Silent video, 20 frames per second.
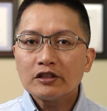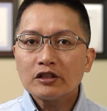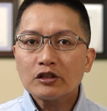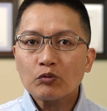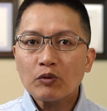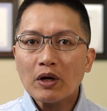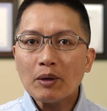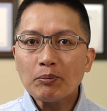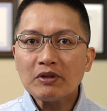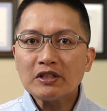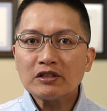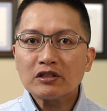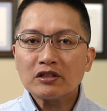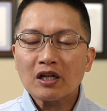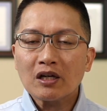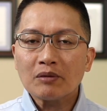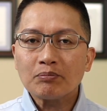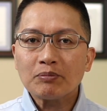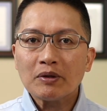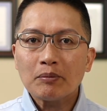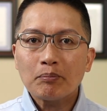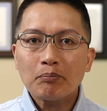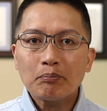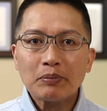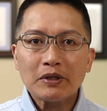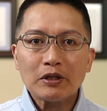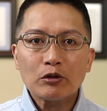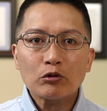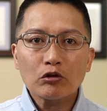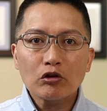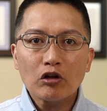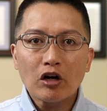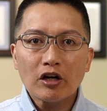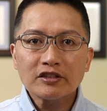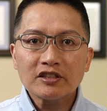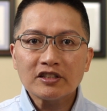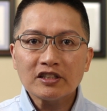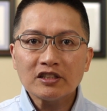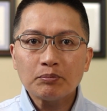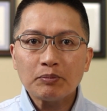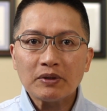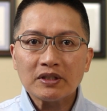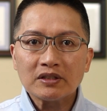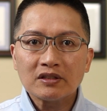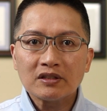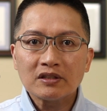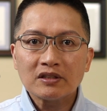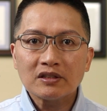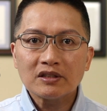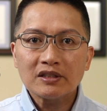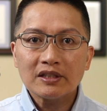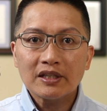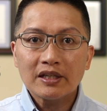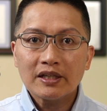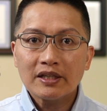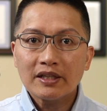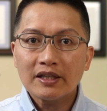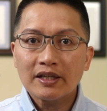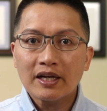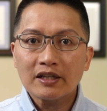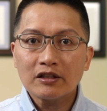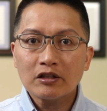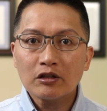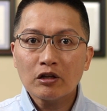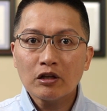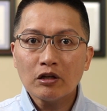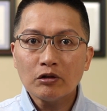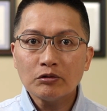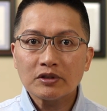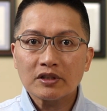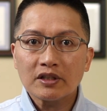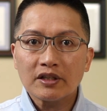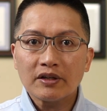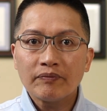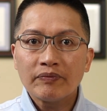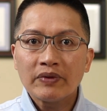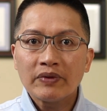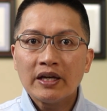To wrap this up, Peter lost his business. He had to close it.